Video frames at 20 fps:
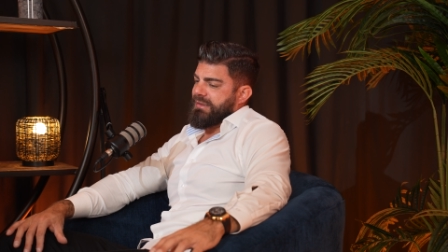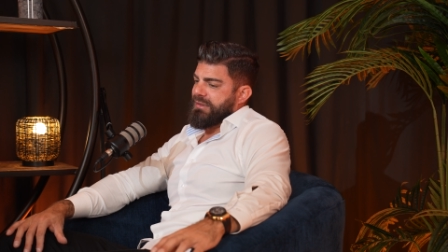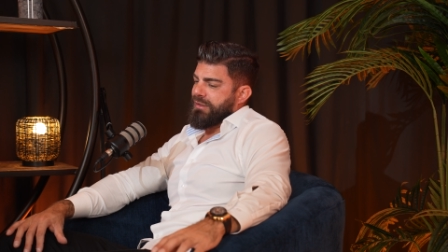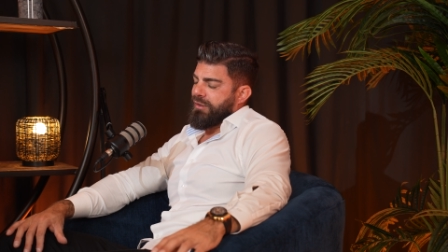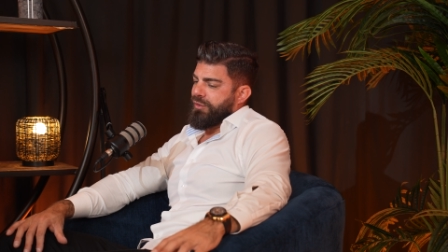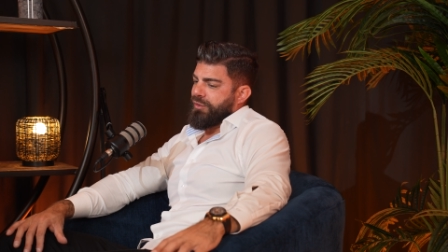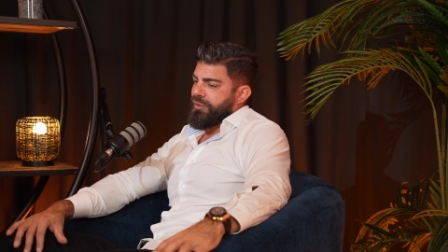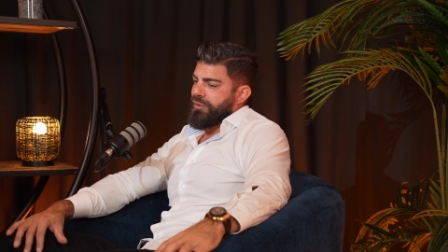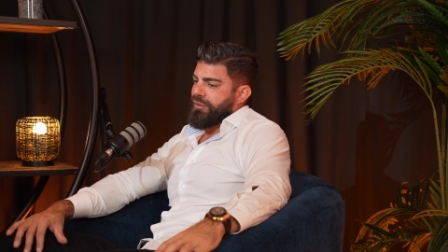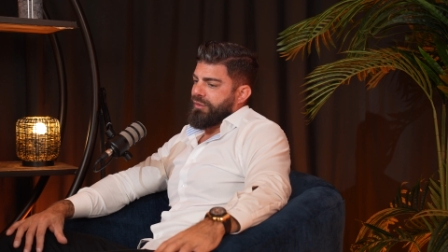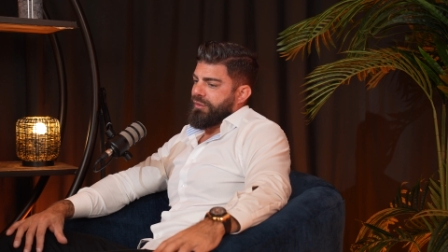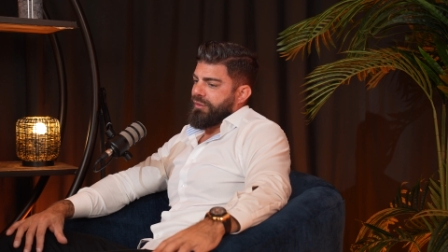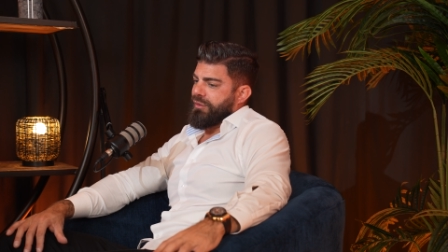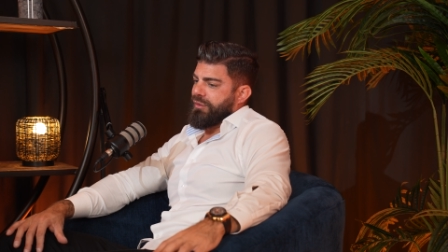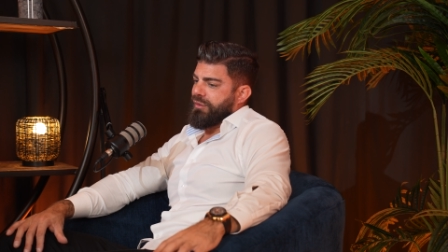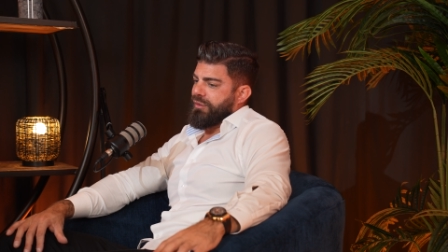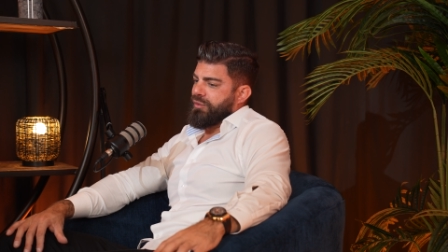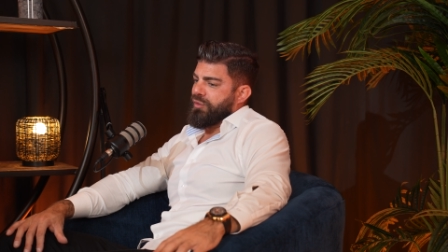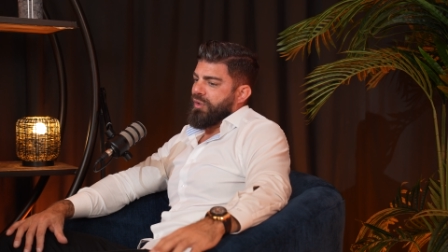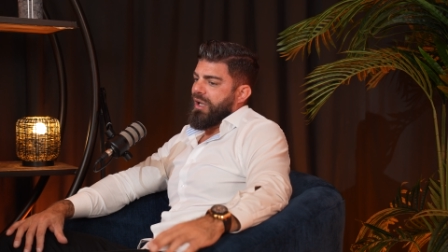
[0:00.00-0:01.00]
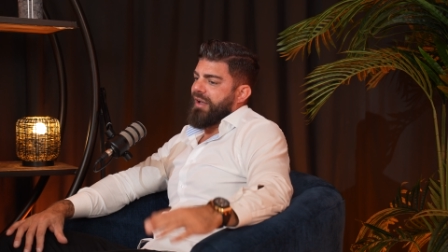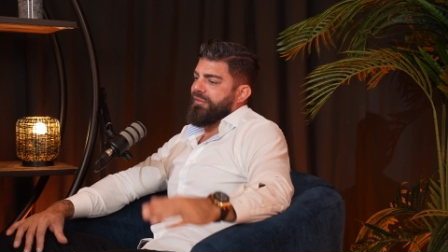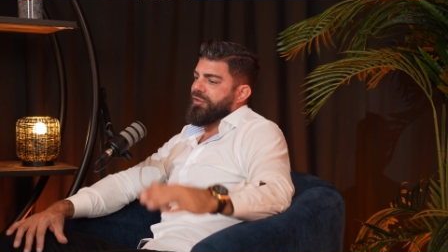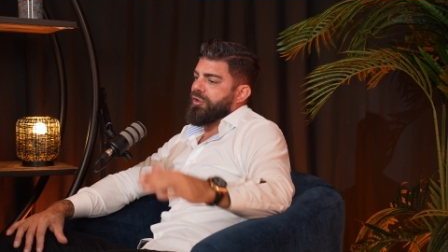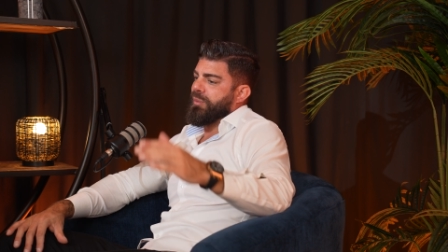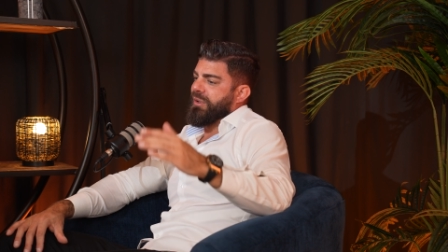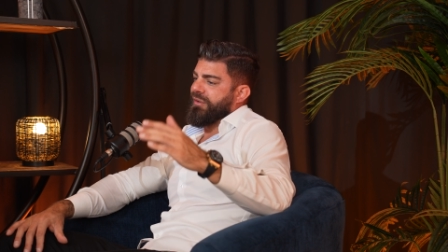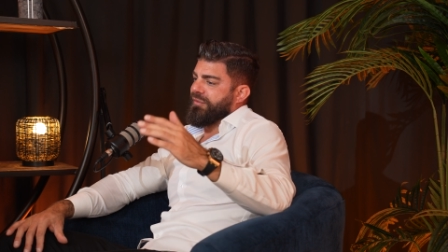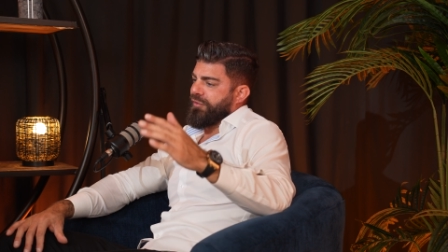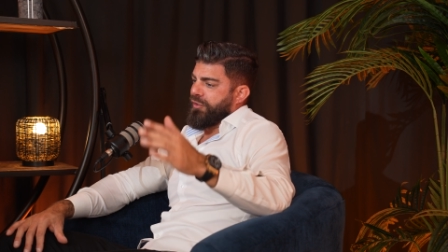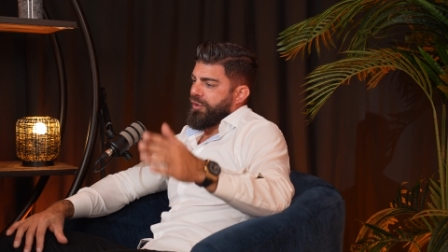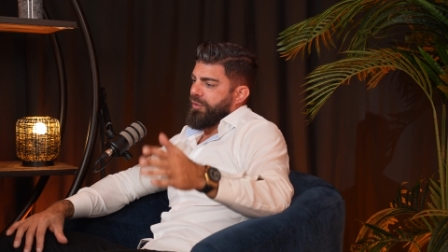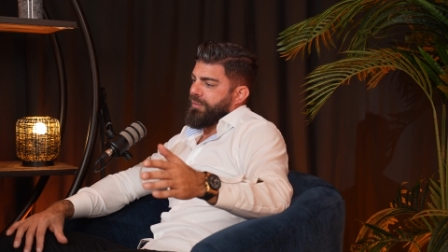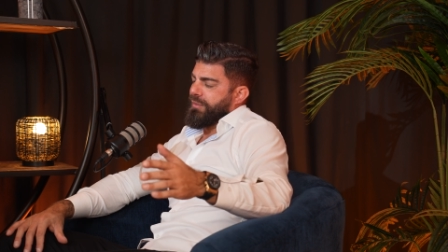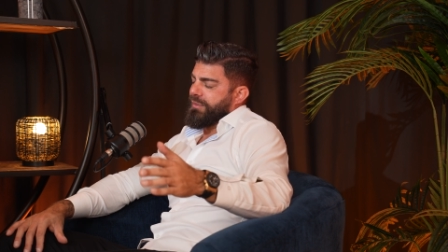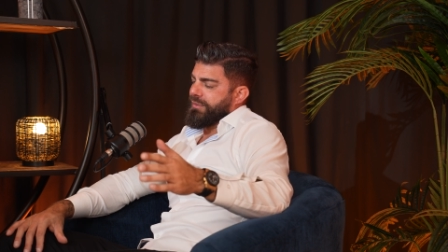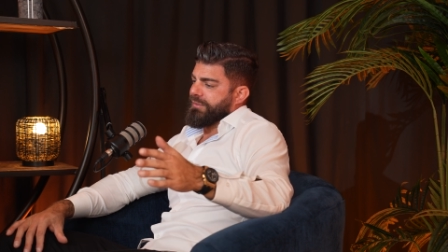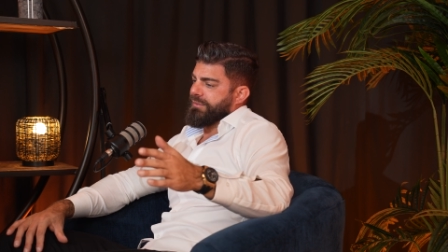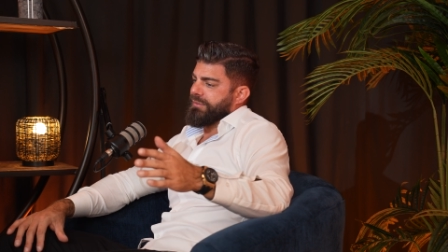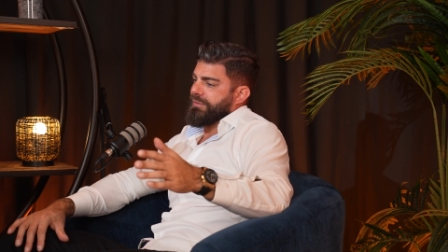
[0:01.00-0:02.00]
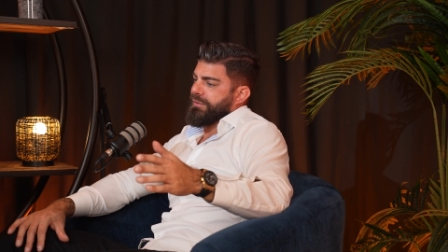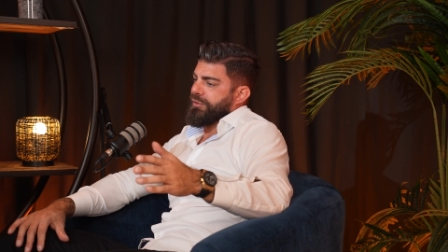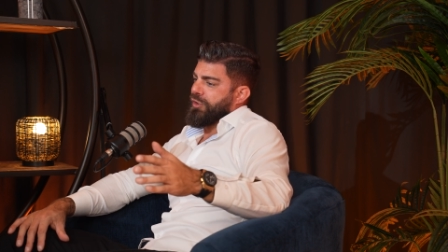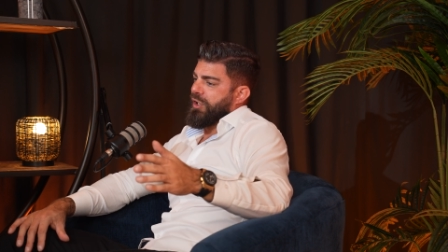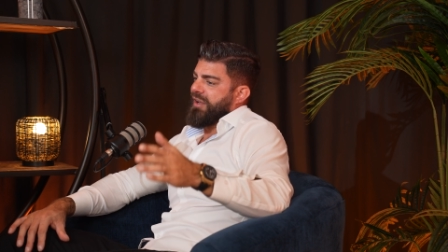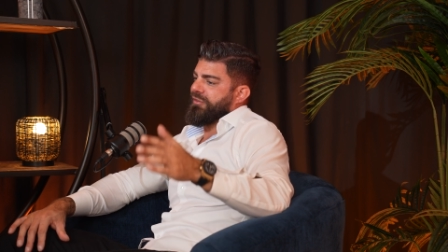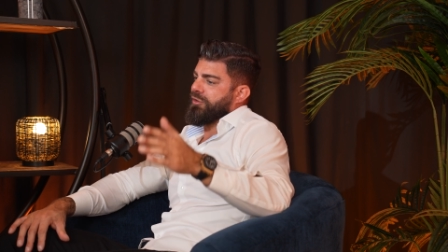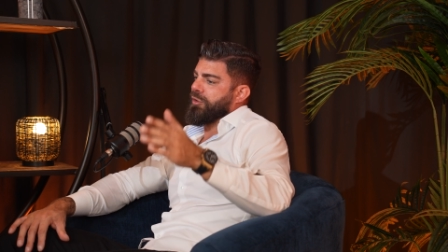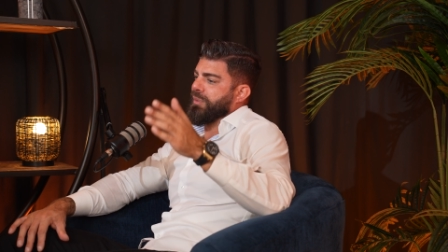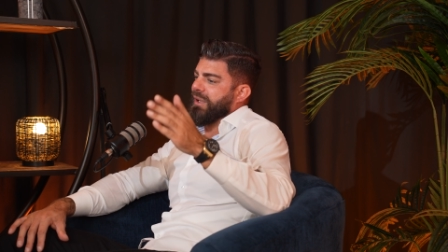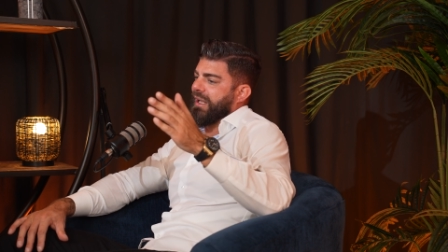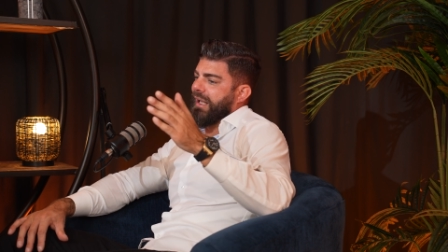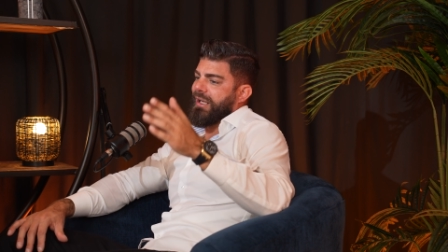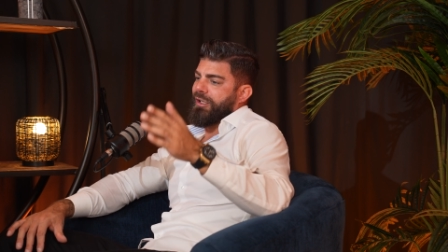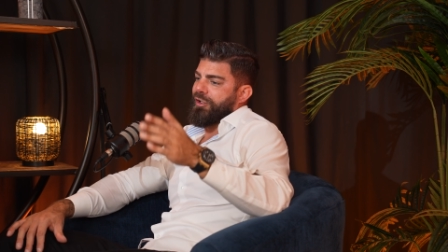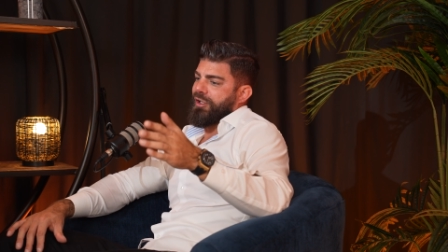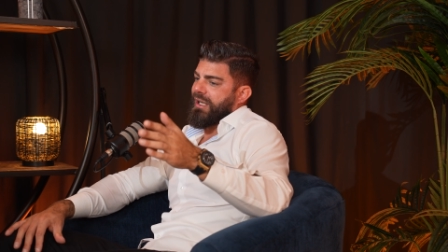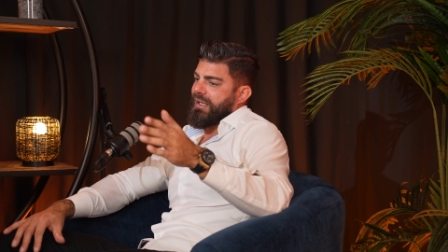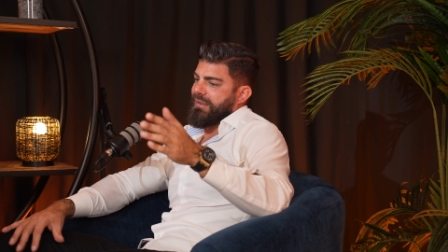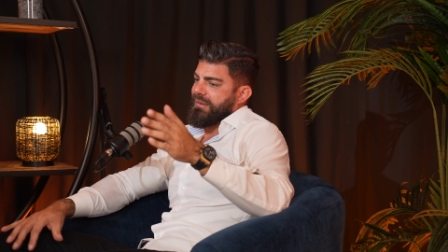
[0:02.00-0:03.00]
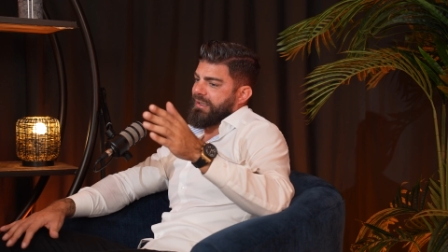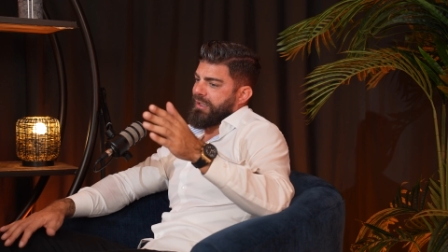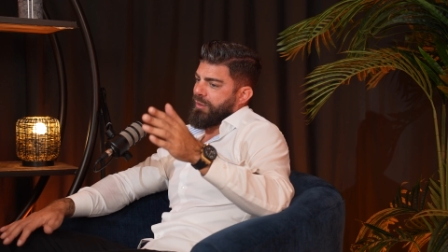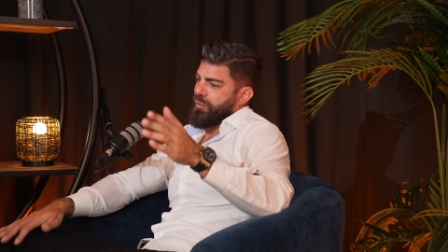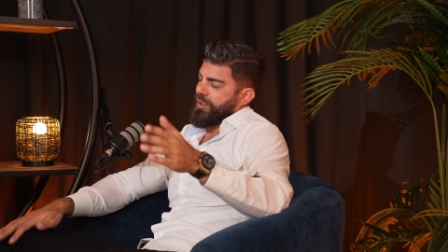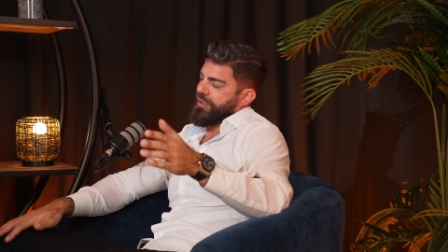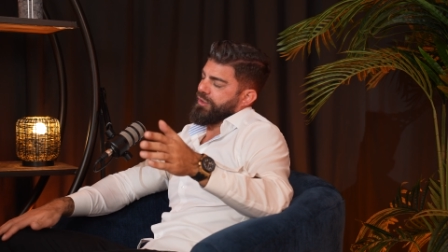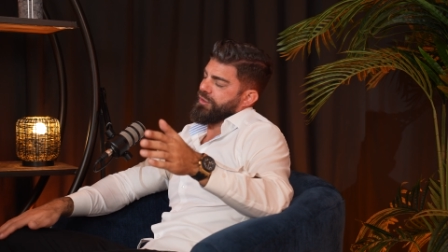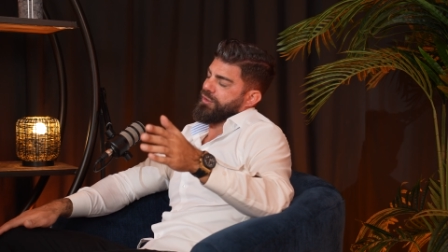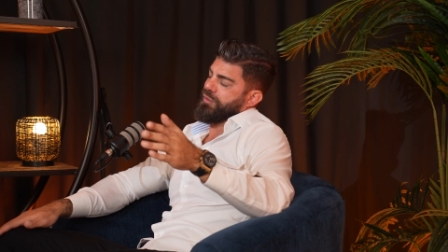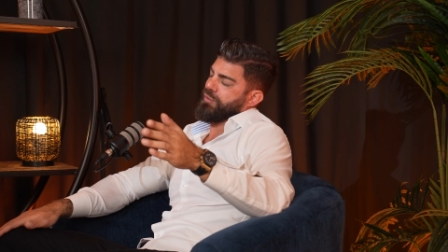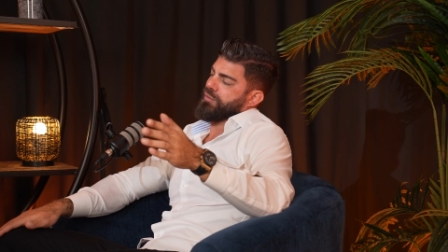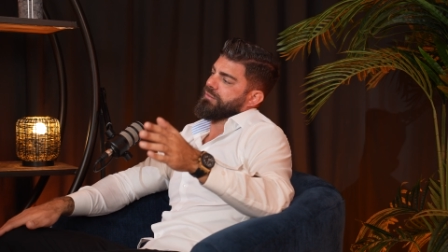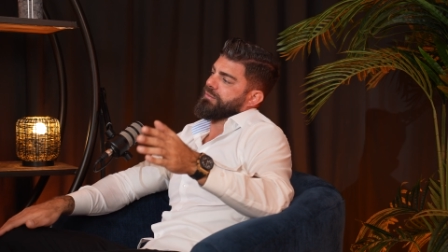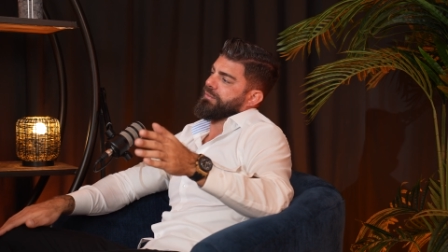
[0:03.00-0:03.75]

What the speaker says: So you have to be firm. You have to be educated in what you do,